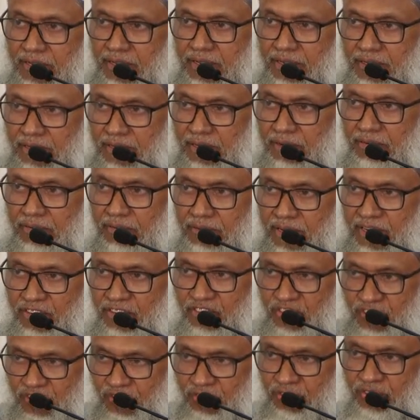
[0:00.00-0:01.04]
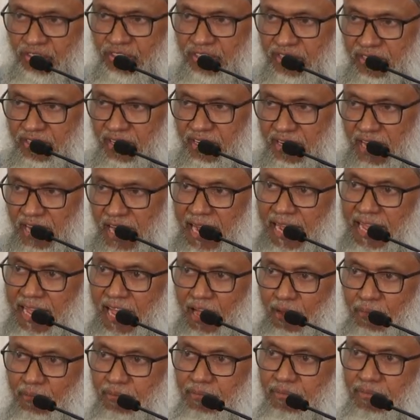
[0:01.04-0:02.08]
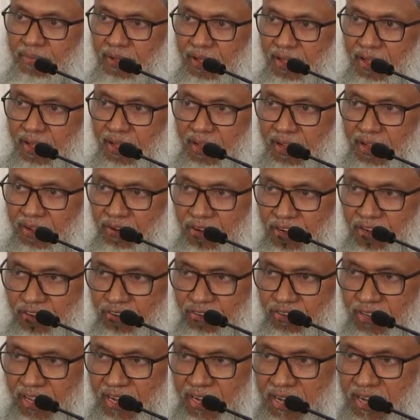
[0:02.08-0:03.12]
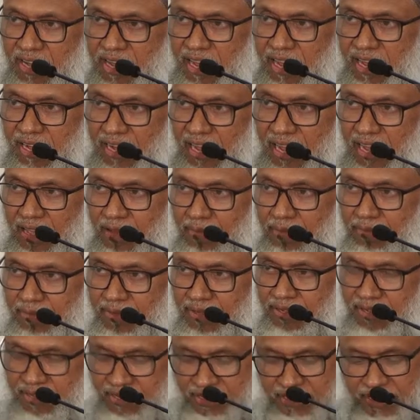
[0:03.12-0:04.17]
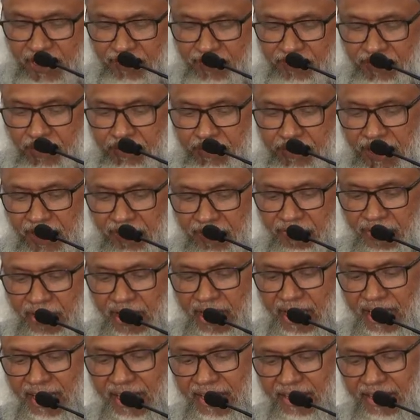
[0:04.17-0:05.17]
you know, assurance that I am going to Jannah and I am saved from hellfire?